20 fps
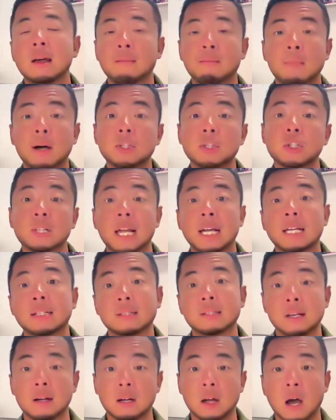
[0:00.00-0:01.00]
much
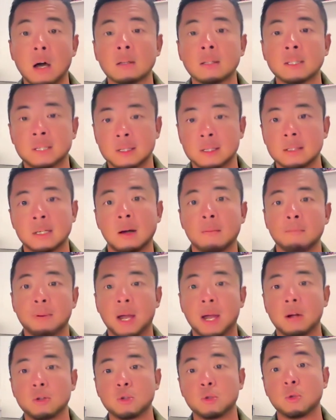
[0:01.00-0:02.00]
less content
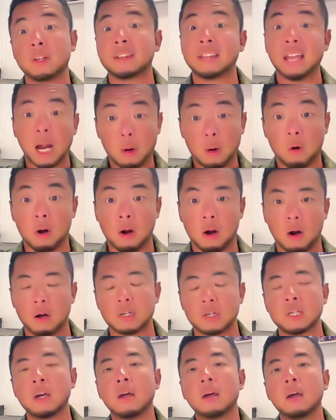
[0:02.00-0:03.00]
compared to a tarot
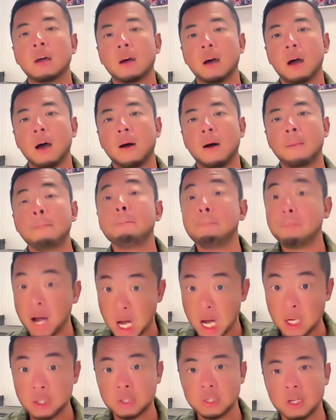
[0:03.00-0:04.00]
card.
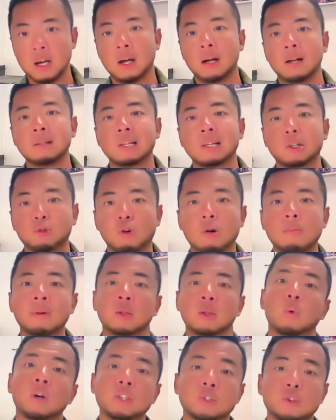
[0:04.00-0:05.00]
But
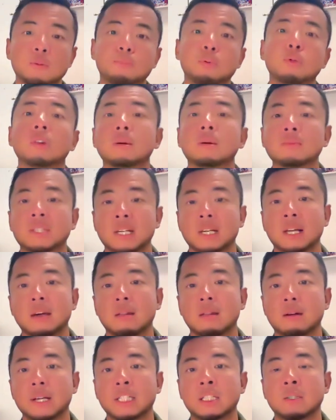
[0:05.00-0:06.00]
Lenormand, once you put them
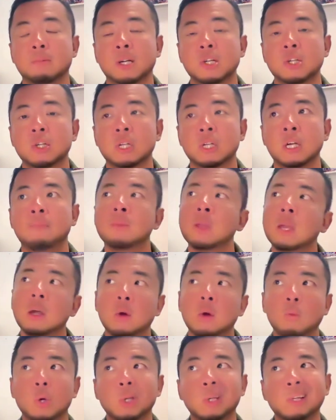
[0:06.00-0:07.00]
together, especially
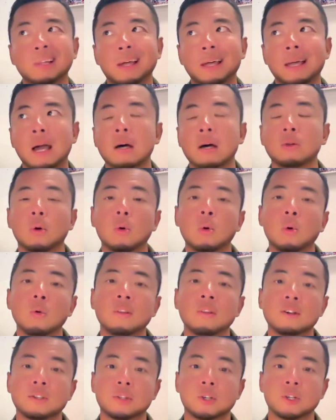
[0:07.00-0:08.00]
when you lay out
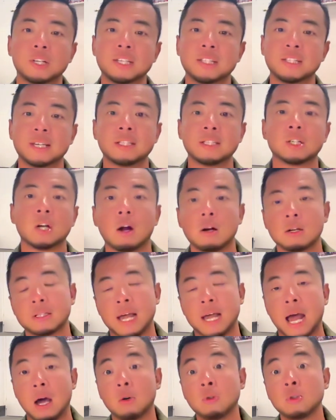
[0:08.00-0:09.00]
all the 36 cards
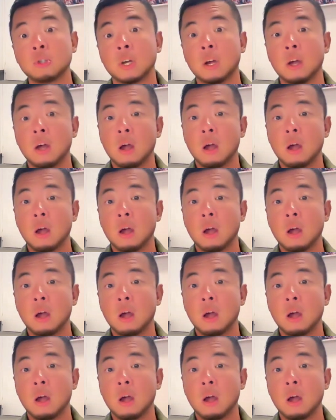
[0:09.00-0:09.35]
out,